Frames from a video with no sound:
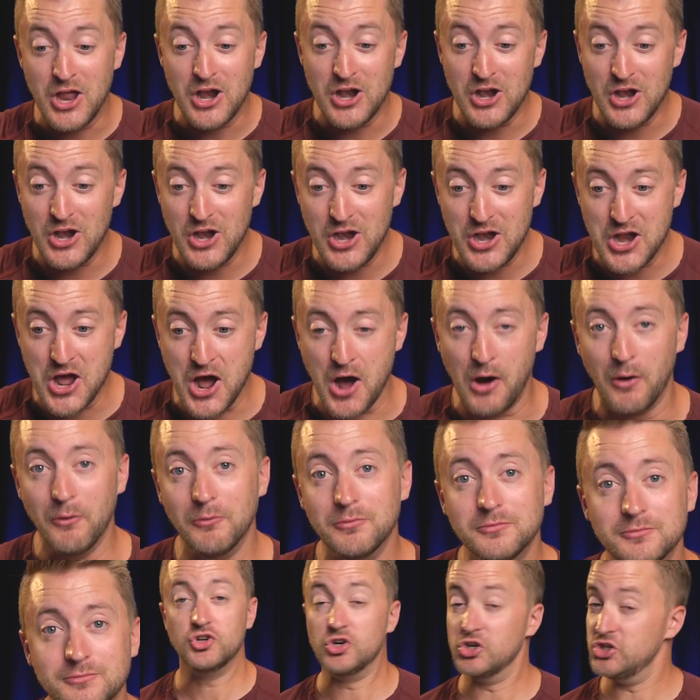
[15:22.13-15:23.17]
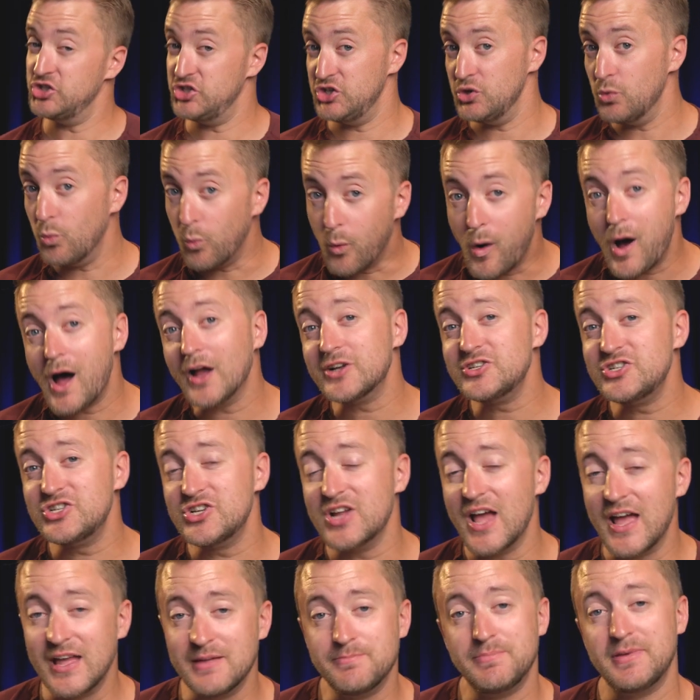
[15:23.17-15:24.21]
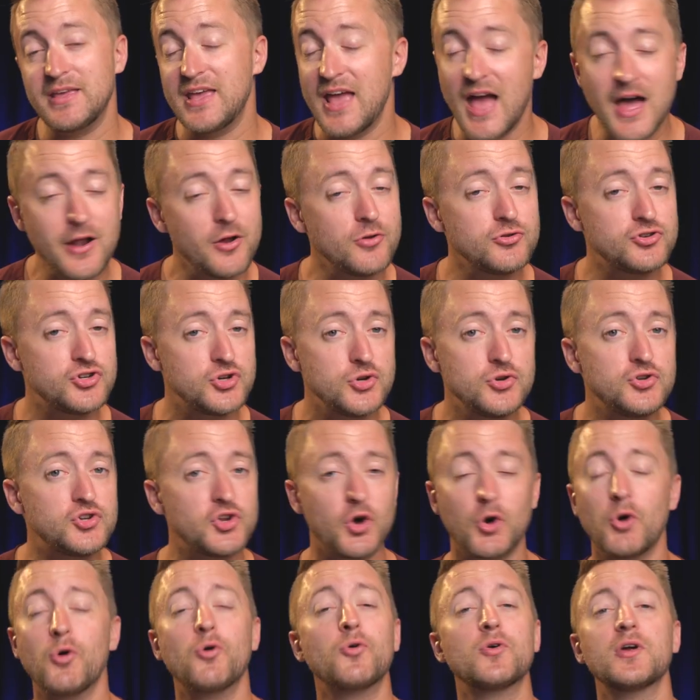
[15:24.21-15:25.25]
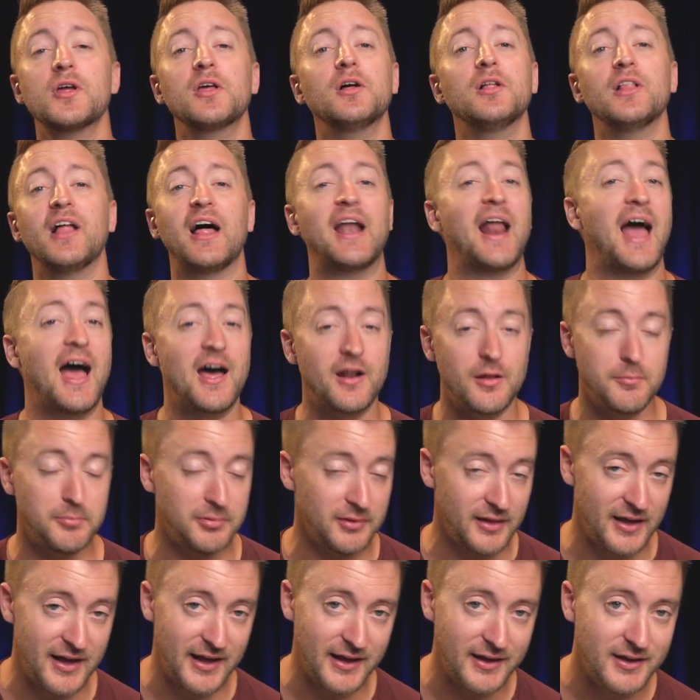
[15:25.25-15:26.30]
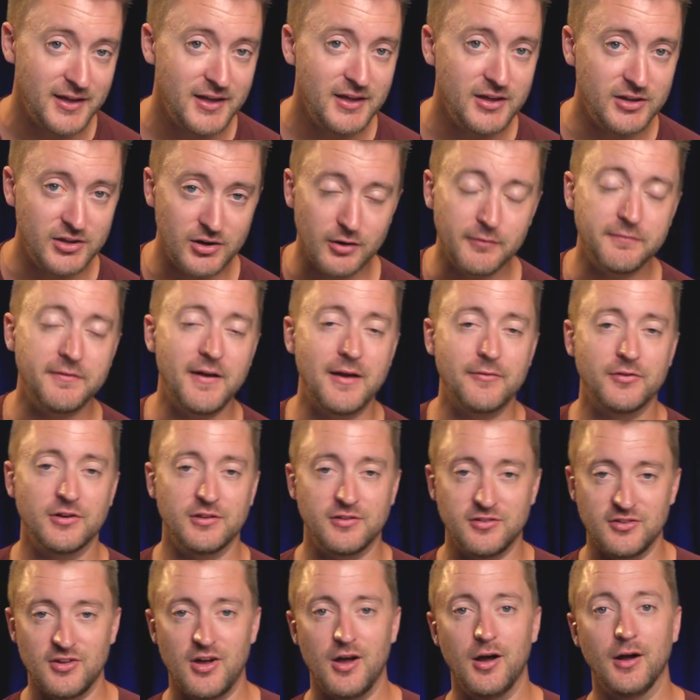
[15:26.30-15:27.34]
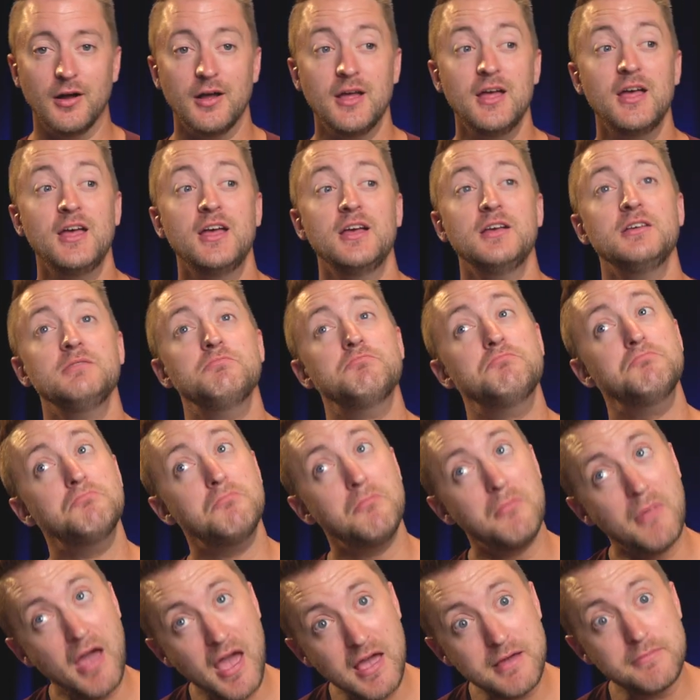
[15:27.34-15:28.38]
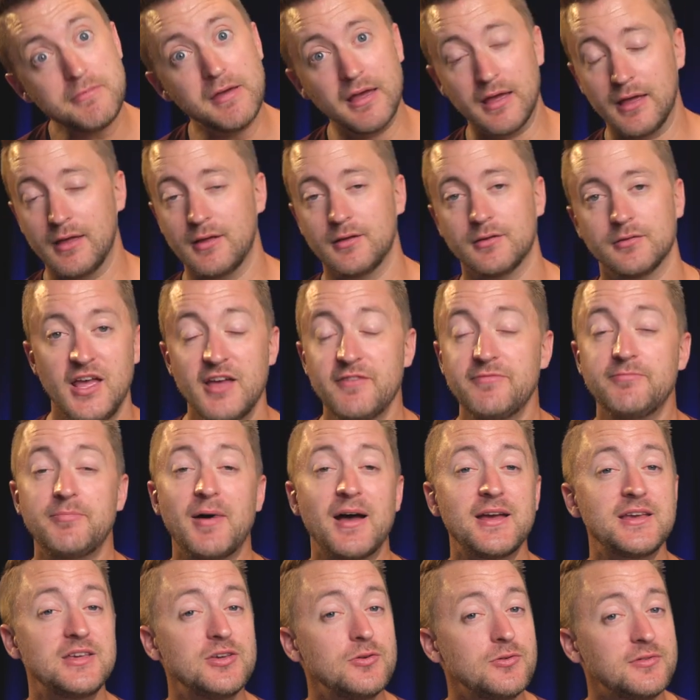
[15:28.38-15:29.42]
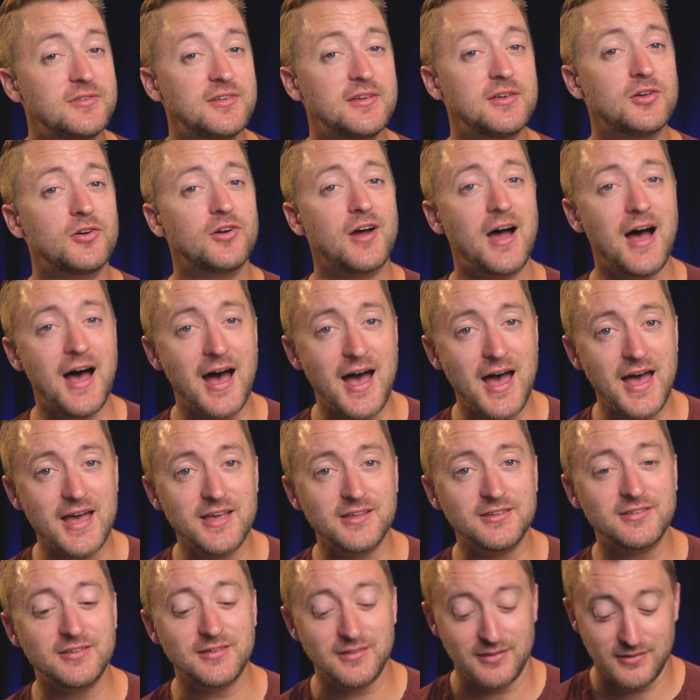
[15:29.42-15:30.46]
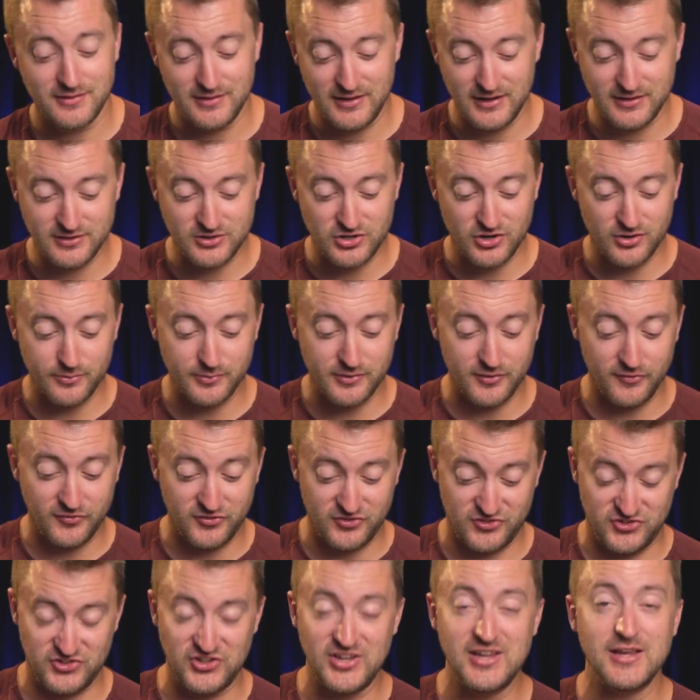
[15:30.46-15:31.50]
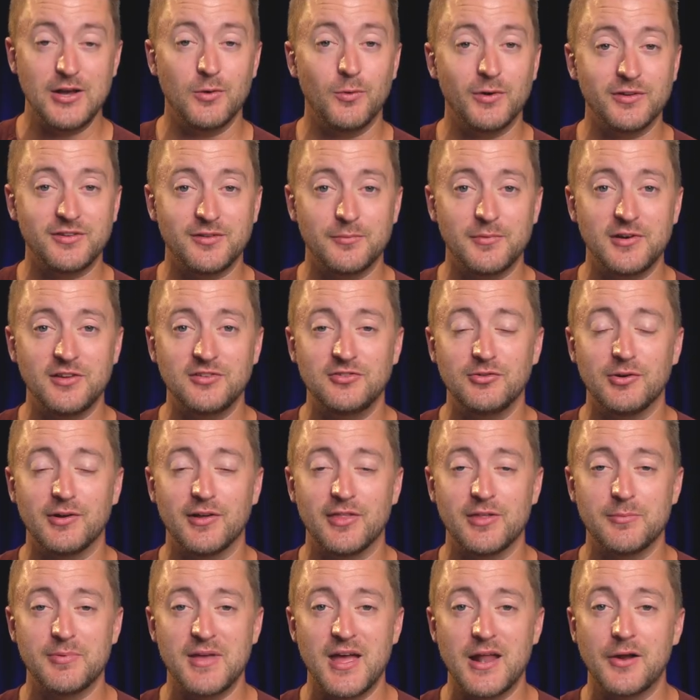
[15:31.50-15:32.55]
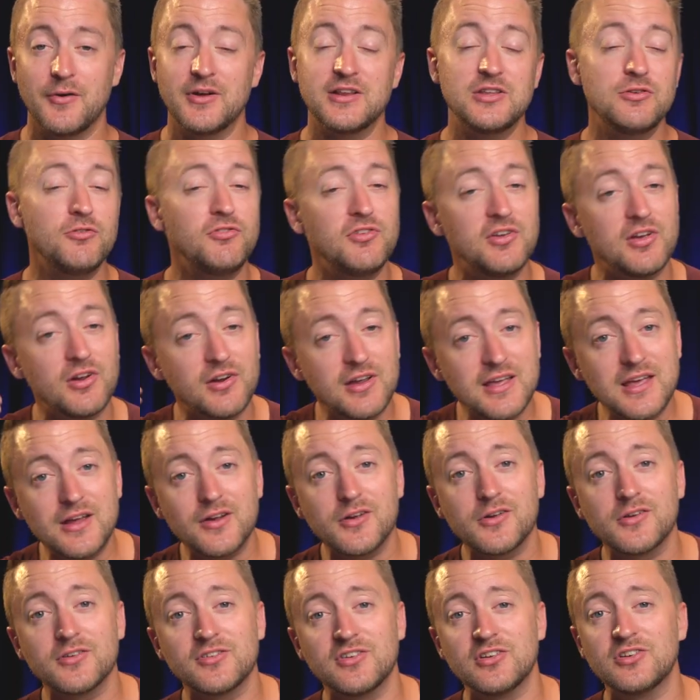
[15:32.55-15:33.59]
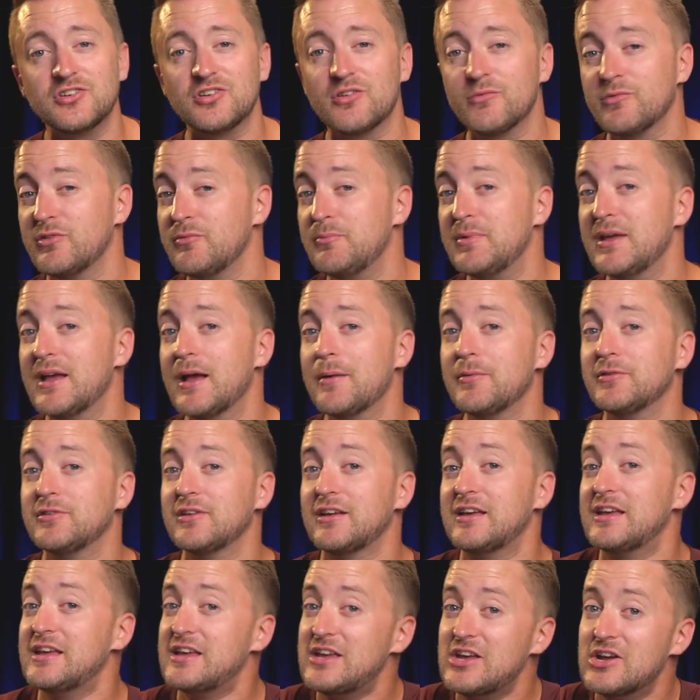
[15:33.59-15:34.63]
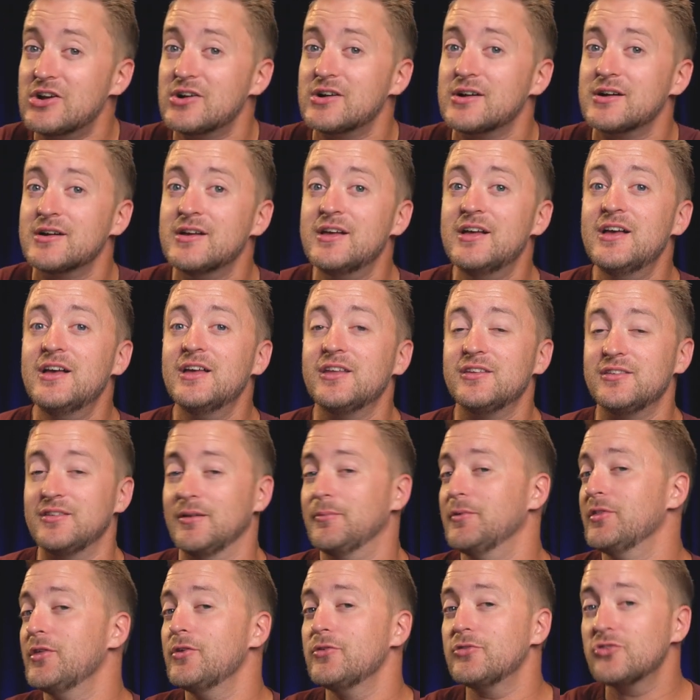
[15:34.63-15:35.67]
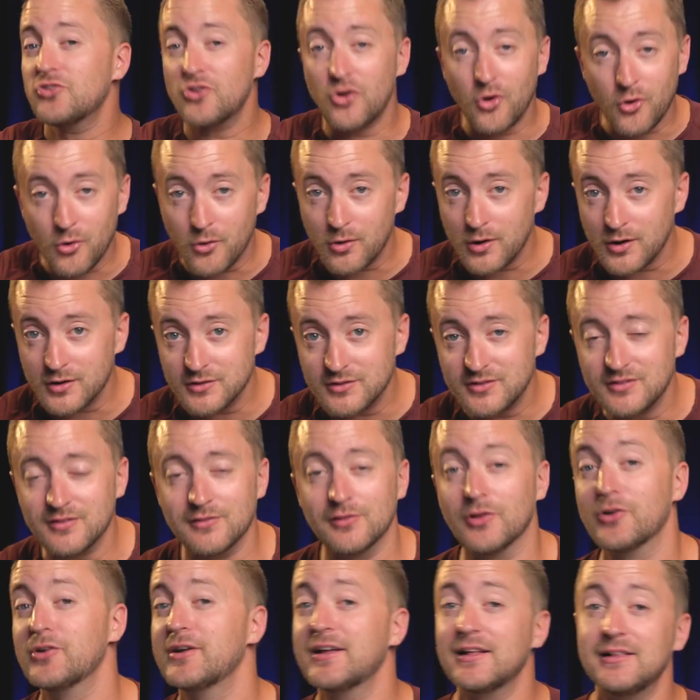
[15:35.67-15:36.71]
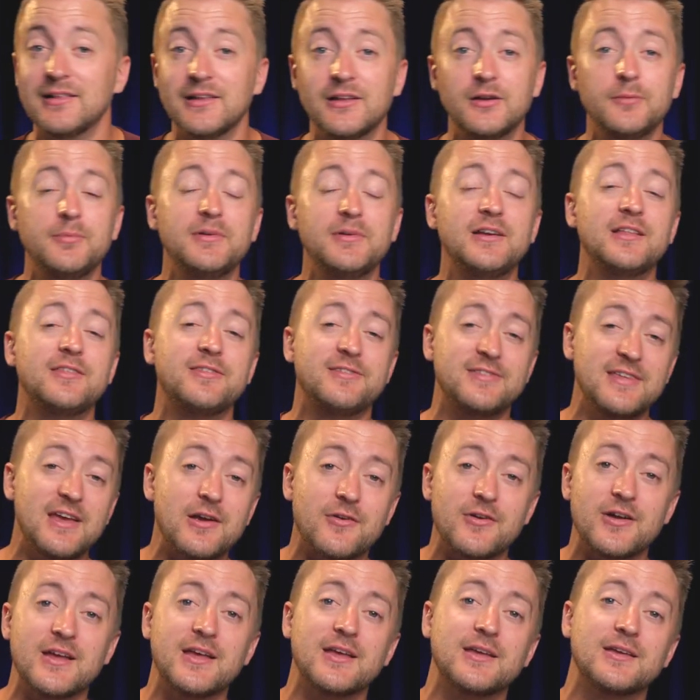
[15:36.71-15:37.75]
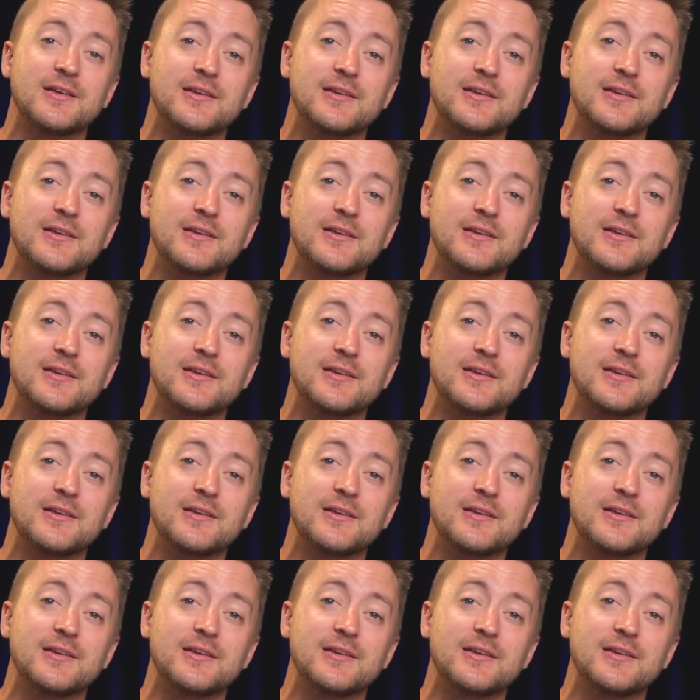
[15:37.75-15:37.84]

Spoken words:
No. Could you watch a piano tutorial on how to play your favorite song? Maybe. If by using your eyes in terms of seeing what somebody's doing on the piano and using your ears in terms of being able to hear some of those chords, learning a little bit of theory,